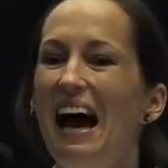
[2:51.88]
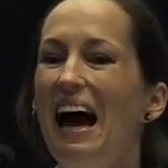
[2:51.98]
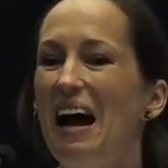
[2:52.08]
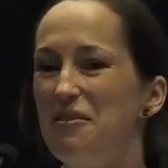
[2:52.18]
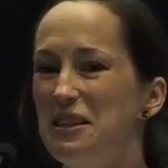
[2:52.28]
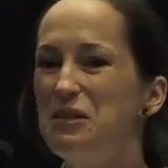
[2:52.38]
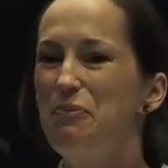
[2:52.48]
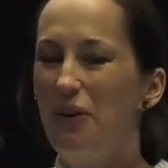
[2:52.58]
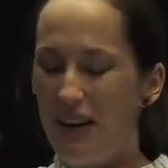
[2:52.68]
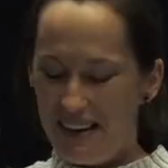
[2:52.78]
At which
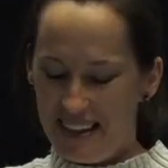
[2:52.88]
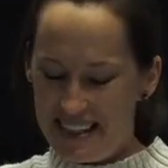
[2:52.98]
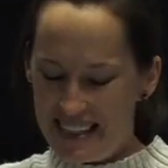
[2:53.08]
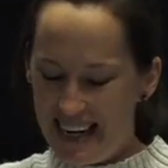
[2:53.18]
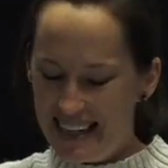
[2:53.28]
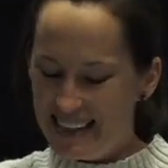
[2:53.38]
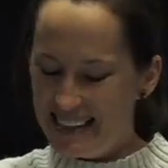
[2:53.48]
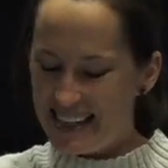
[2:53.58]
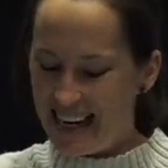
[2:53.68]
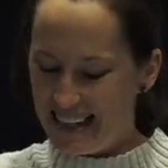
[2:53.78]
point I stated in
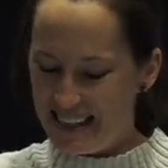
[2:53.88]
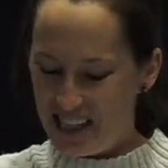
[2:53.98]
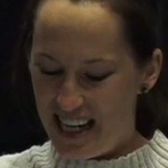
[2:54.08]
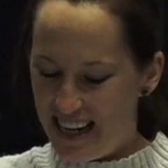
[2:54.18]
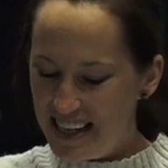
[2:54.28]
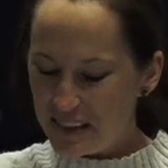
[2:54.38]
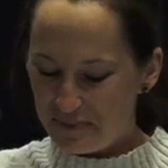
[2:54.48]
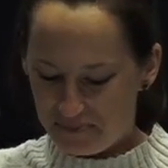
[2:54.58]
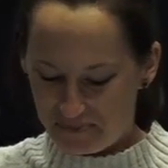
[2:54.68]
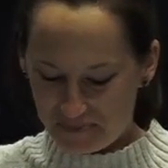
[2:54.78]
tongue-in-cheek,
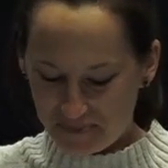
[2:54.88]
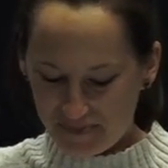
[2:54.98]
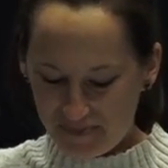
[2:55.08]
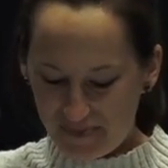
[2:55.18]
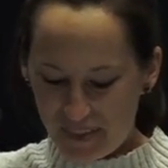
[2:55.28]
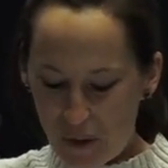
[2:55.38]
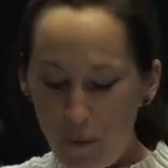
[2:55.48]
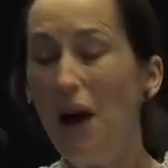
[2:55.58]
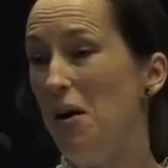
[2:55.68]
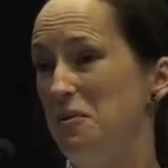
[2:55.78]

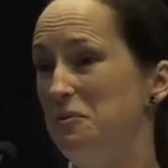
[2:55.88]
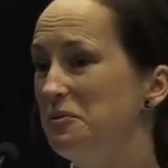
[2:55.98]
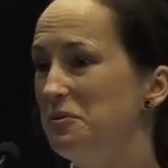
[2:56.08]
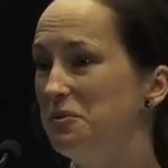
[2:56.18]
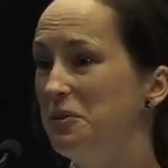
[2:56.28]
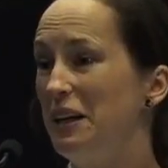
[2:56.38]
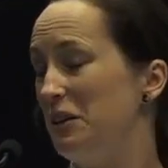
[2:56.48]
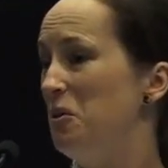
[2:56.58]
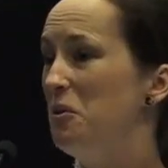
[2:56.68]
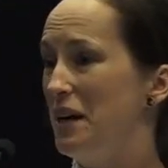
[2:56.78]
well, we could
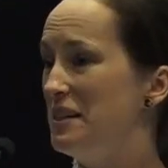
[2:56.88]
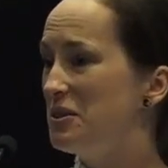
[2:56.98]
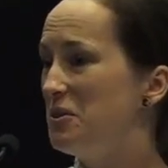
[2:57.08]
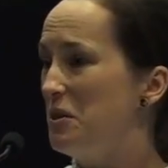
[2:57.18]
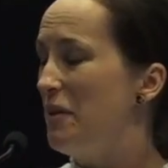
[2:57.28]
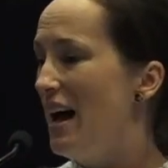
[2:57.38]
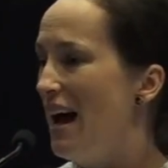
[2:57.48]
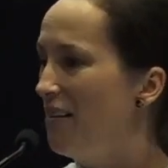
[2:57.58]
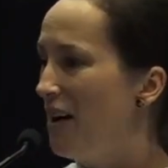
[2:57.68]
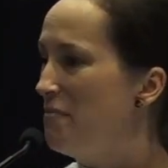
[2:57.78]
always talk about
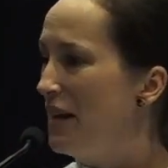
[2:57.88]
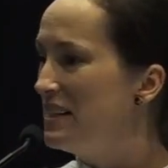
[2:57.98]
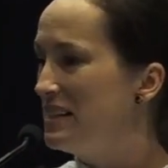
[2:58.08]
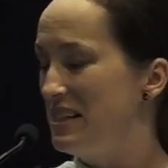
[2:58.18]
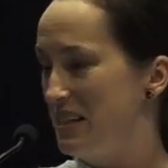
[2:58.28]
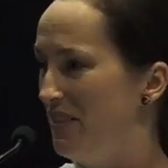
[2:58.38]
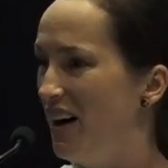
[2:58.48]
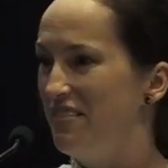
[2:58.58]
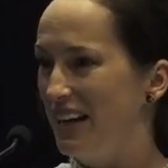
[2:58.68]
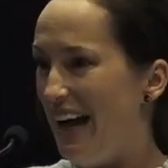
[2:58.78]
how I managed to
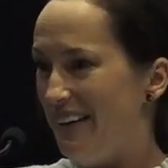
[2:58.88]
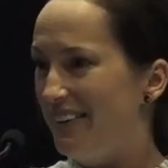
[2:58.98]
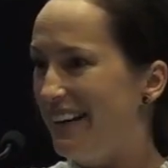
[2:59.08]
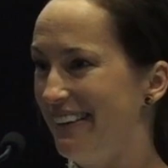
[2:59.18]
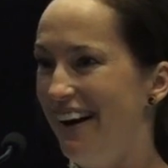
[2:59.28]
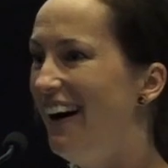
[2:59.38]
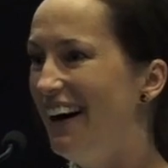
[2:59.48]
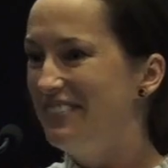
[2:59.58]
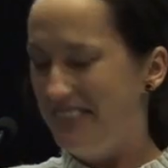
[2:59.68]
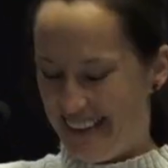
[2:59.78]
survive a chaotic
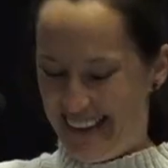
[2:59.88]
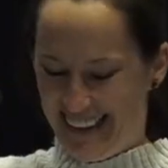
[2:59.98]
life.